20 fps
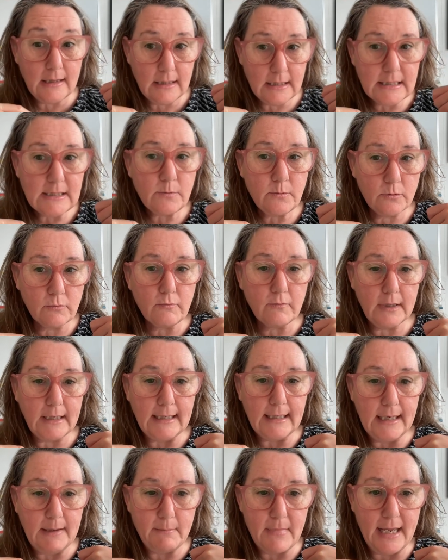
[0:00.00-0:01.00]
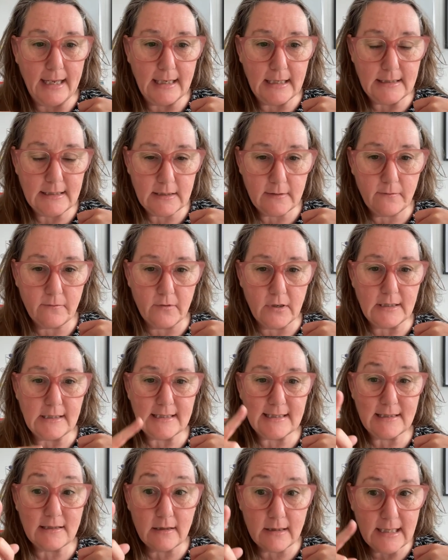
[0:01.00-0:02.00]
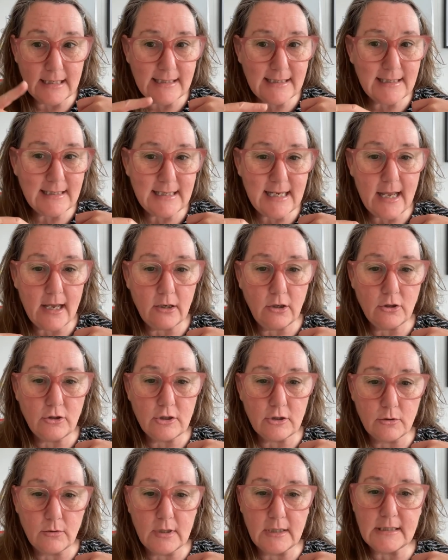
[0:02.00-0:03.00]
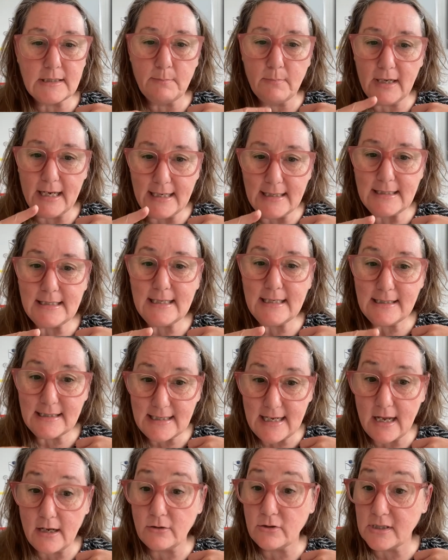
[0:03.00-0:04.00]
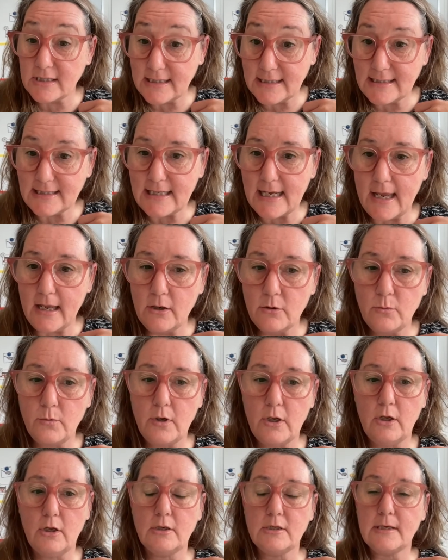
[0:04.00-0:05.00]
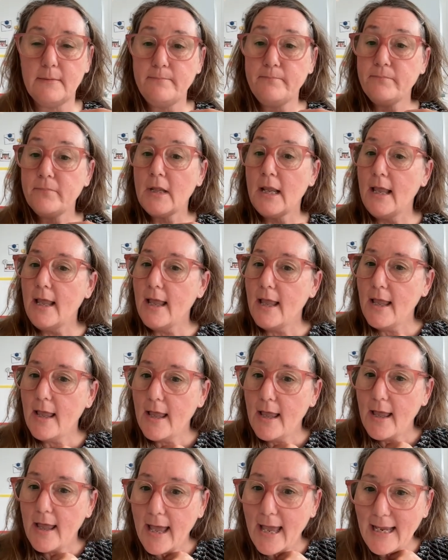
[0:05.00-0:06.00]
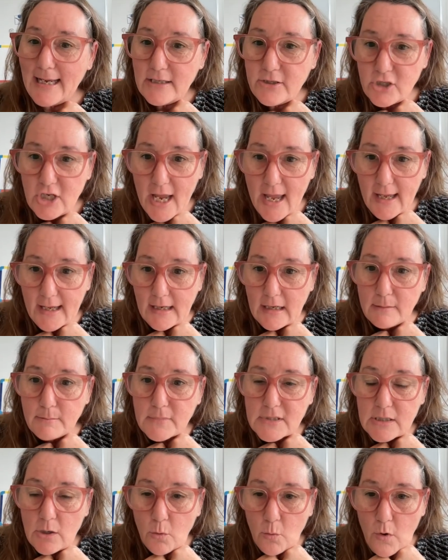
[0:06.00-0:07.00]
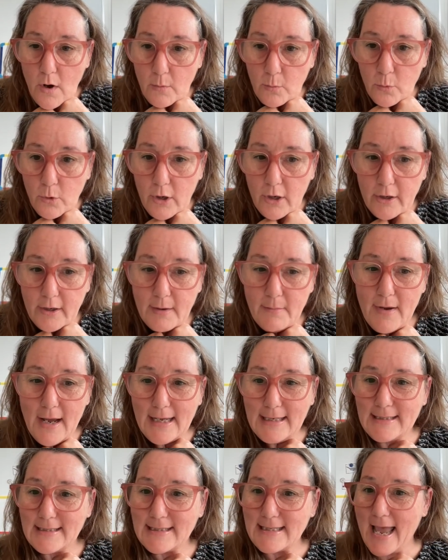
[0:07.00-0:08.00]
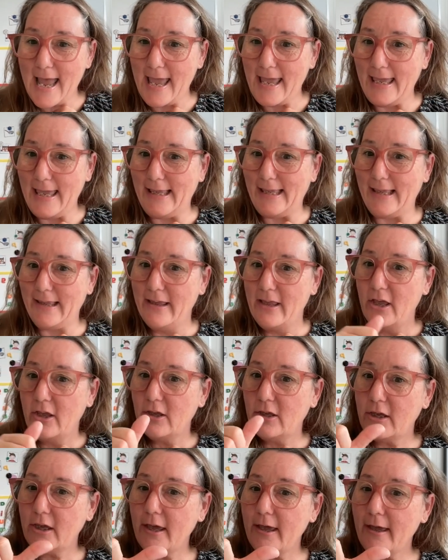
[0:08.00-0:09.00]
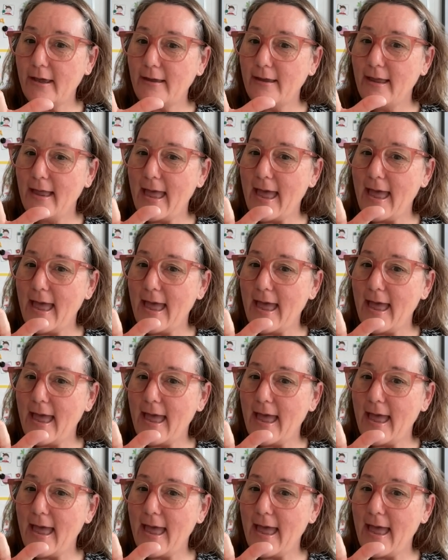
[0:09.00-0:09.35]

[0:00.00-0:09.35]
this will really make a difference. So this is how you do it, blending sounds to say a word. Hey, James, what word am I saying? Cat.